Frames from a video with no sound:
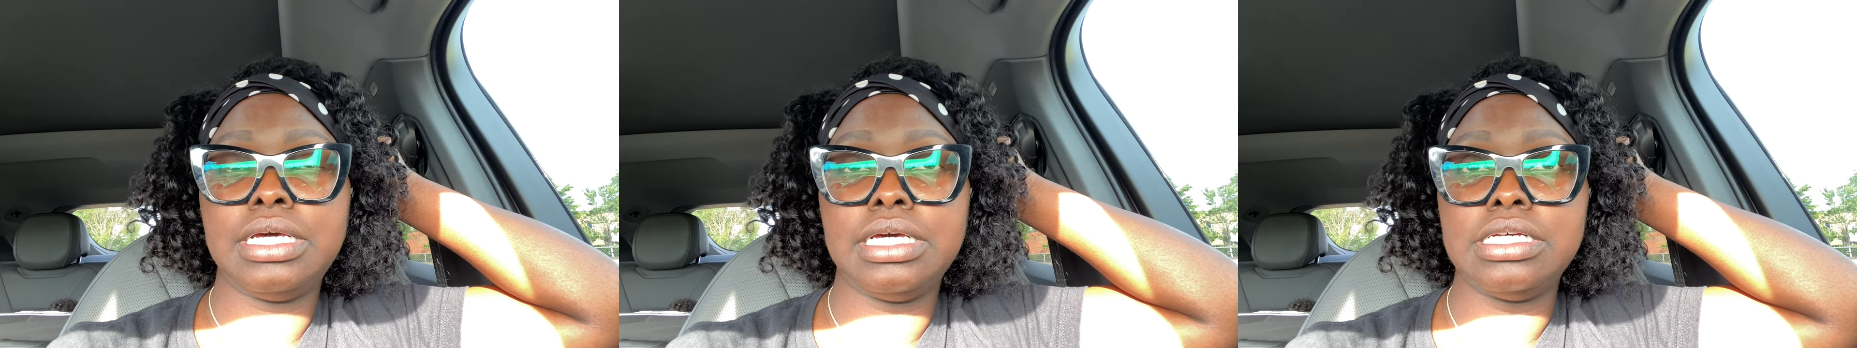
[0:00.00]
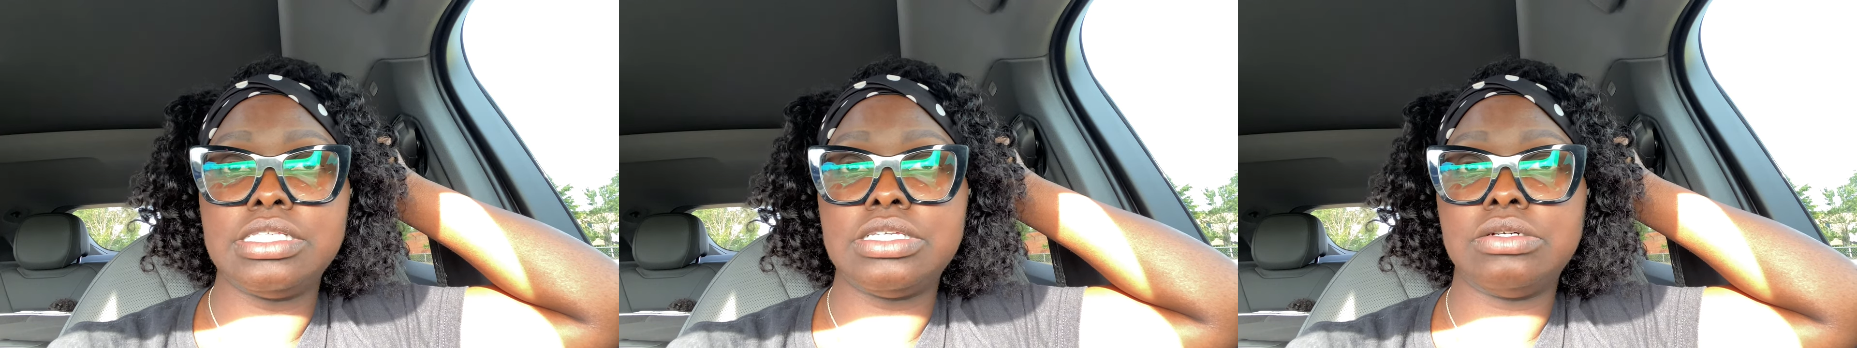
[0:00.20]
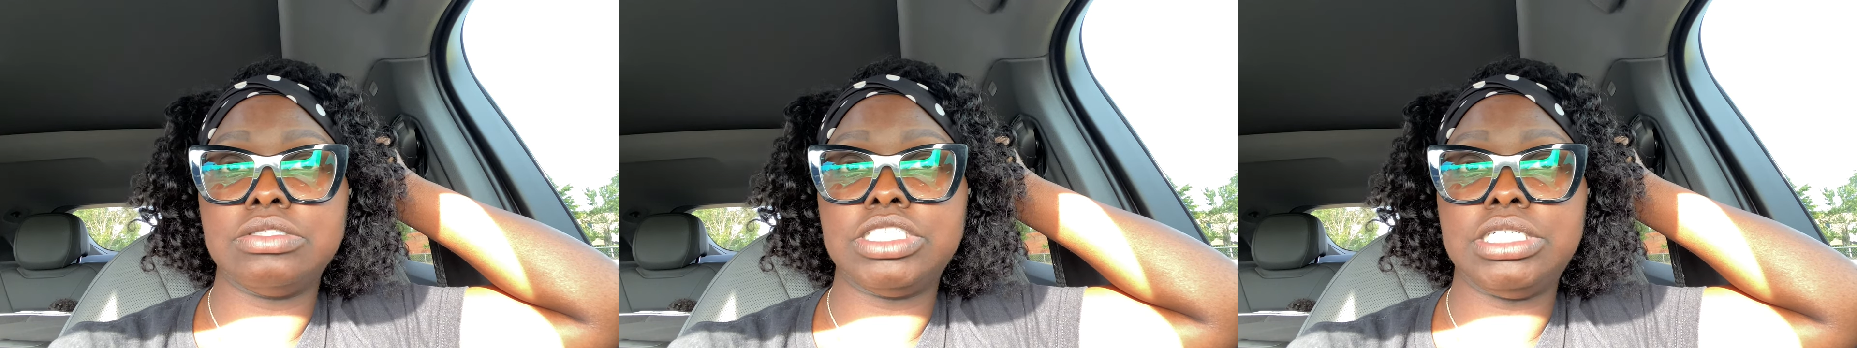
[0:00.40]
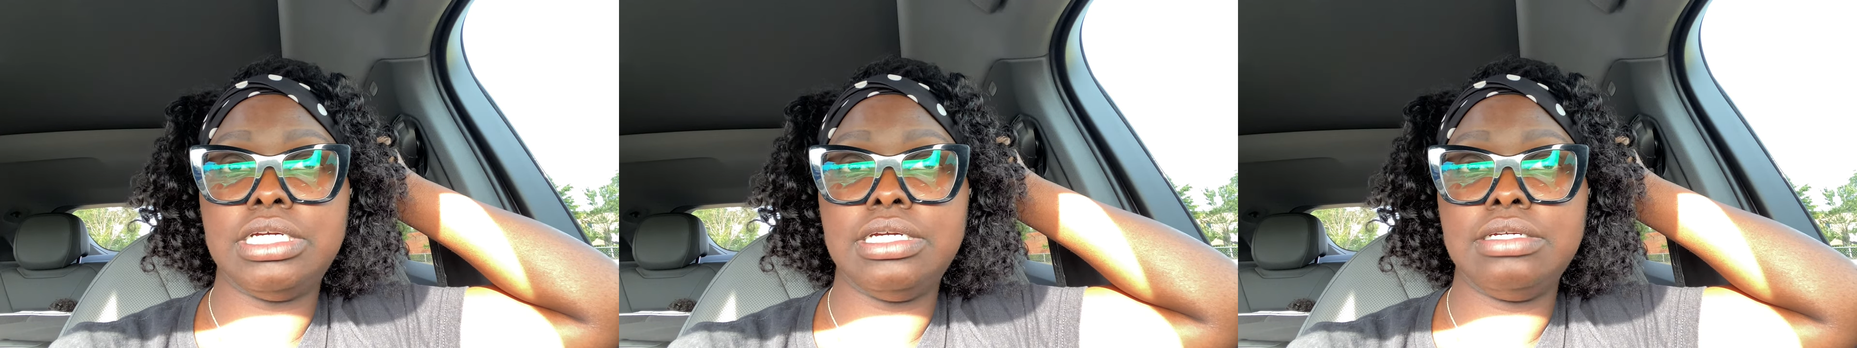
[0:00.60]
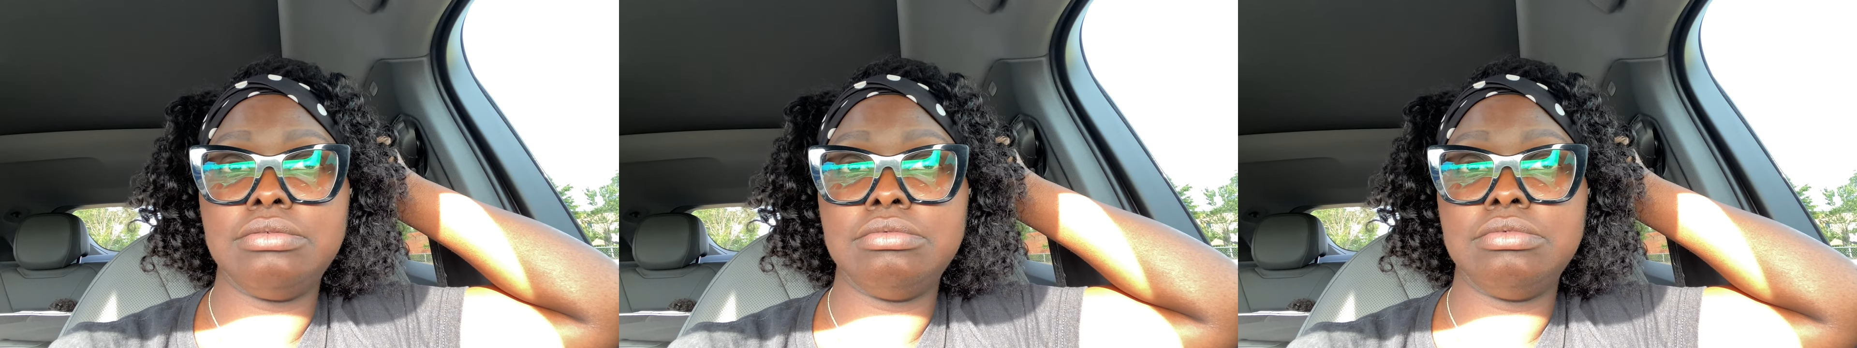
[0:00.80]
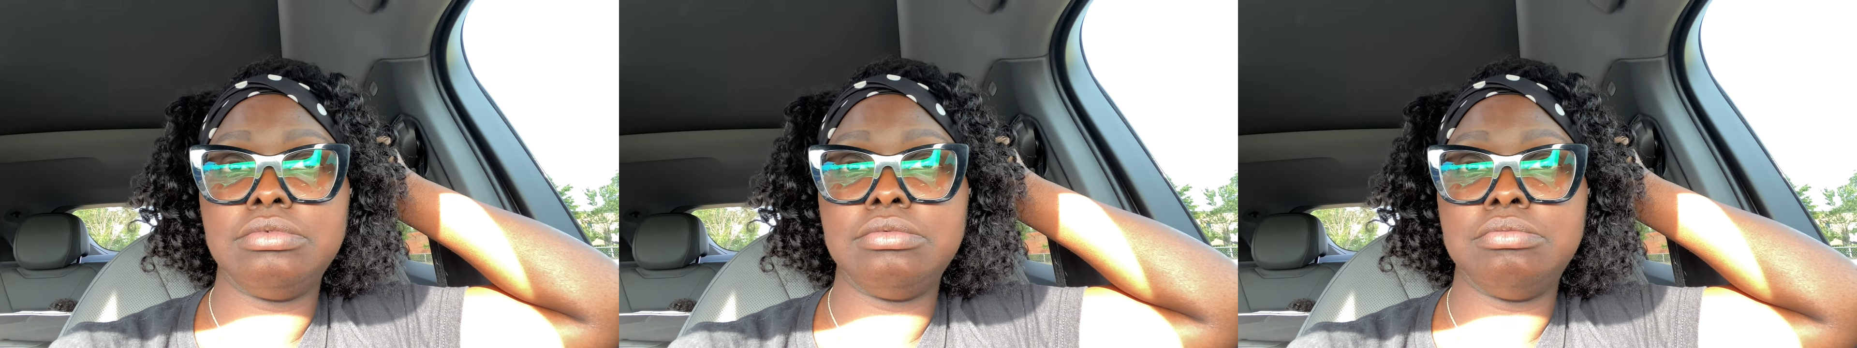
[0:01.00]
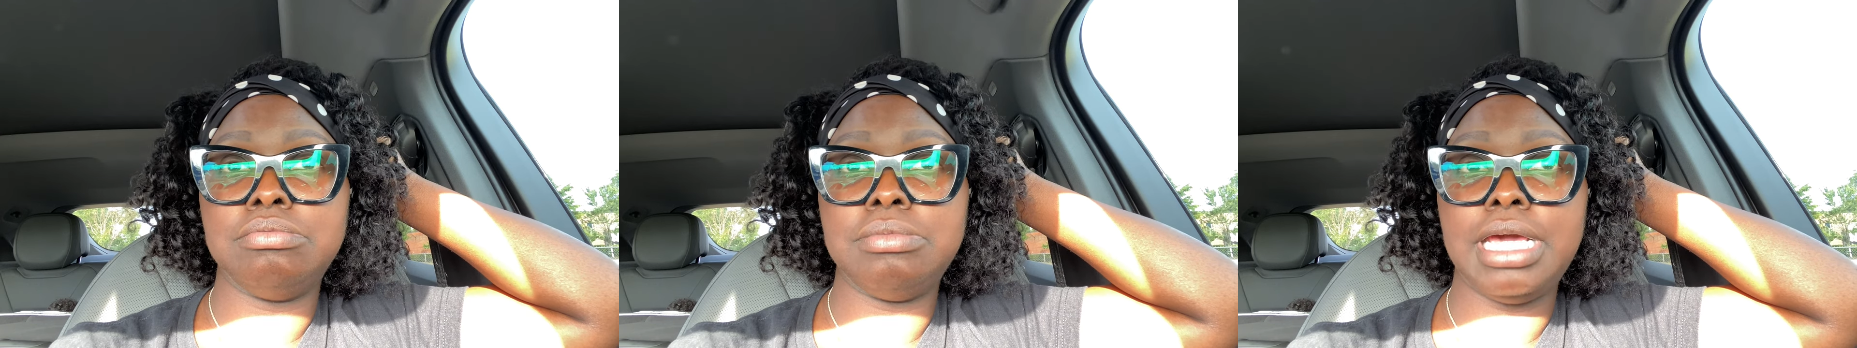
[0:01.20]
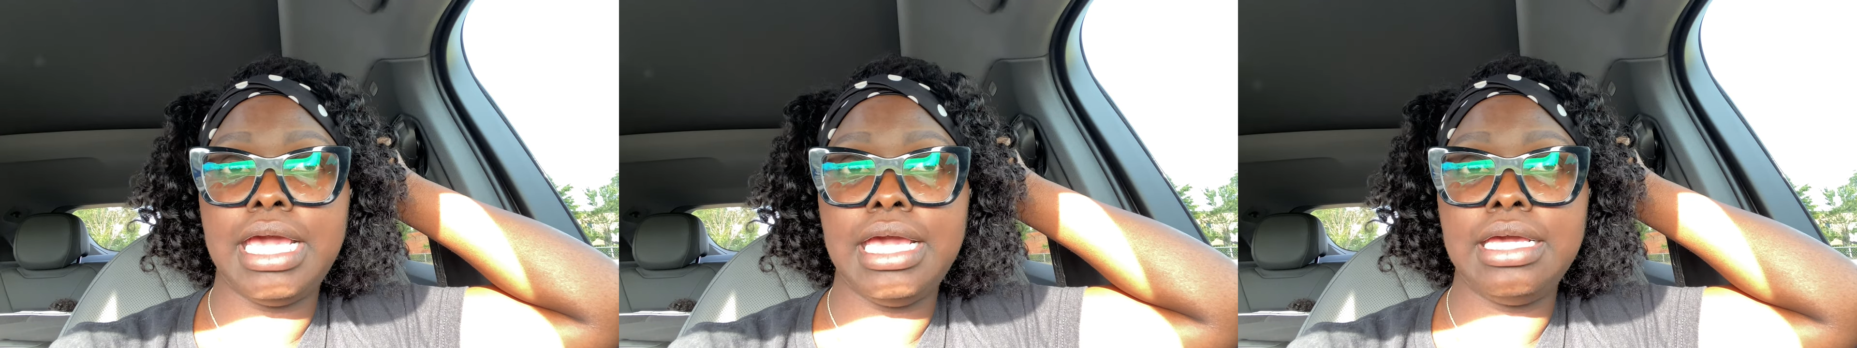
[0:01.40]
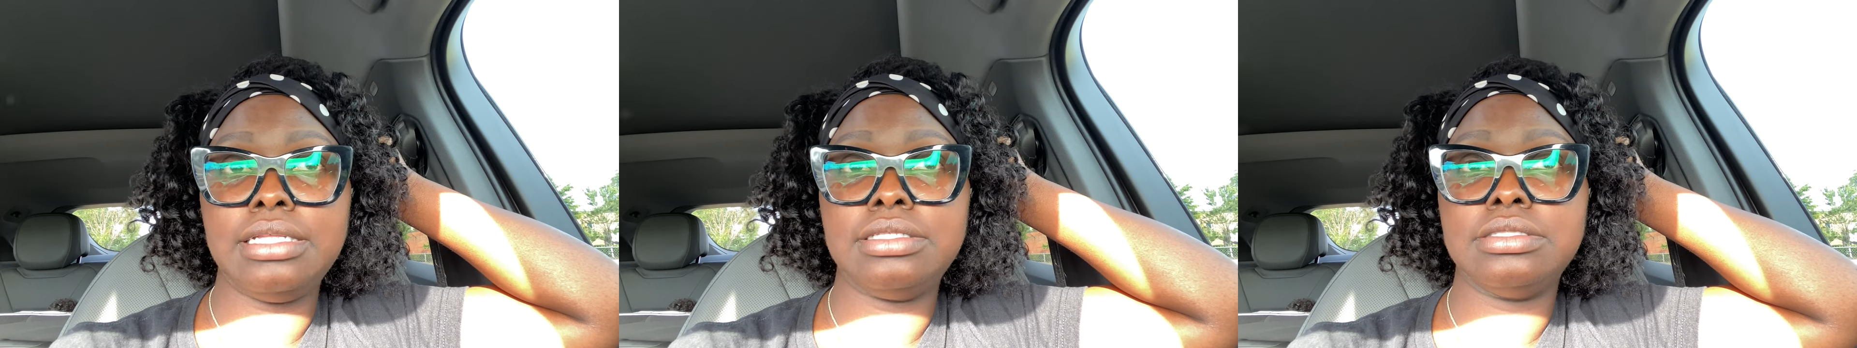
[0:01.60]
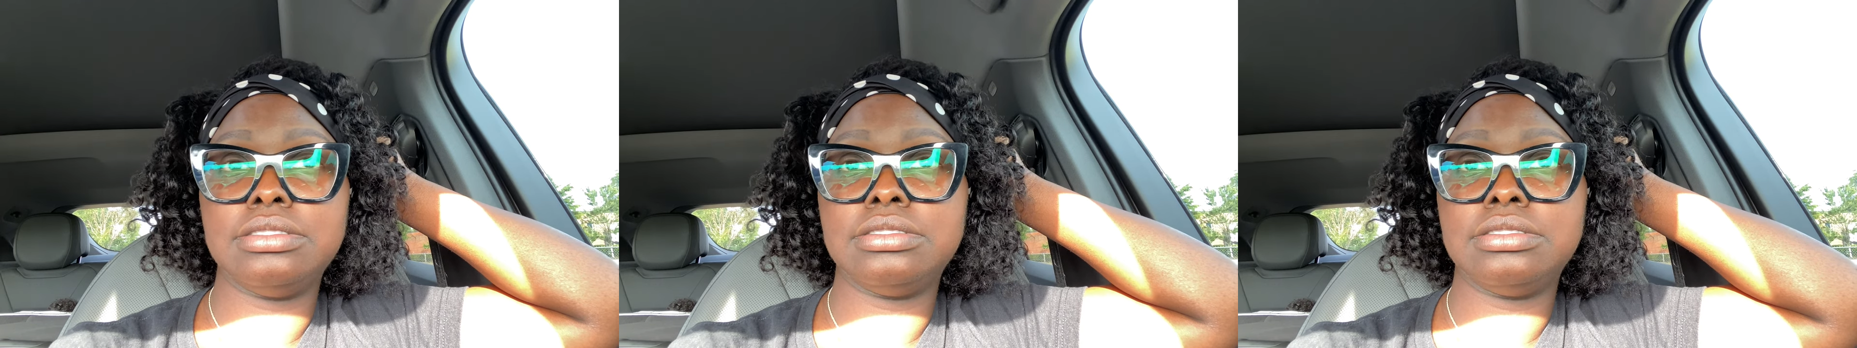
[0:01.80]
And so she made